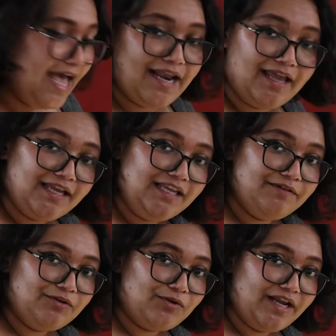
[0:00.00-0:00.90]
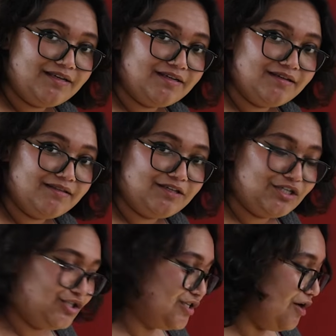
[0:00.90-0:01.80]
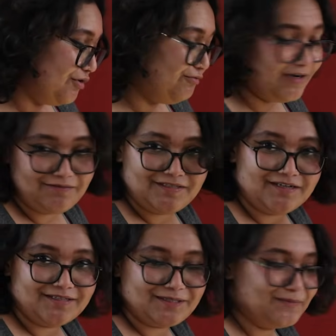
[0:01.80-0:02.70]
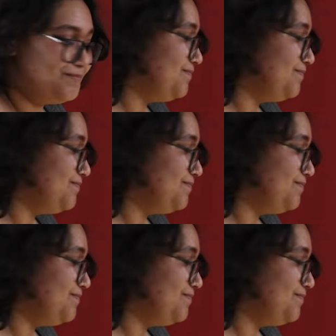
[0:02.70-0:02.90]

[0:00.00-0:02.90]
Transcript: and I can even rate the dish out of 5 stars.